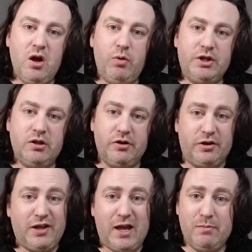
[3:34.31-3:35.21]
which is on a
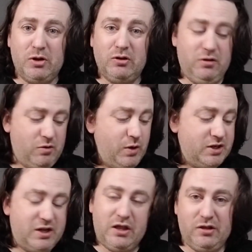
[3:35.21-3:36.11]
table, which
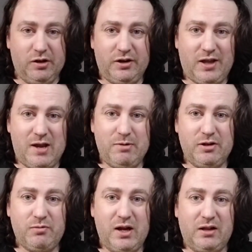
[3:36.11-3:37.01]
this is on a table as
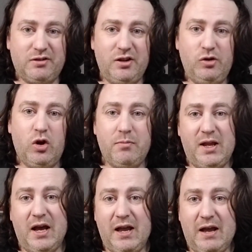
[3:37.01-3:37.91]
well. So
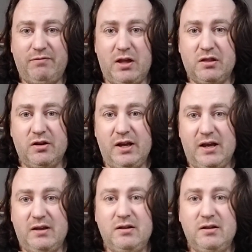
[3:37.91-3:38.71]
normally I have this on a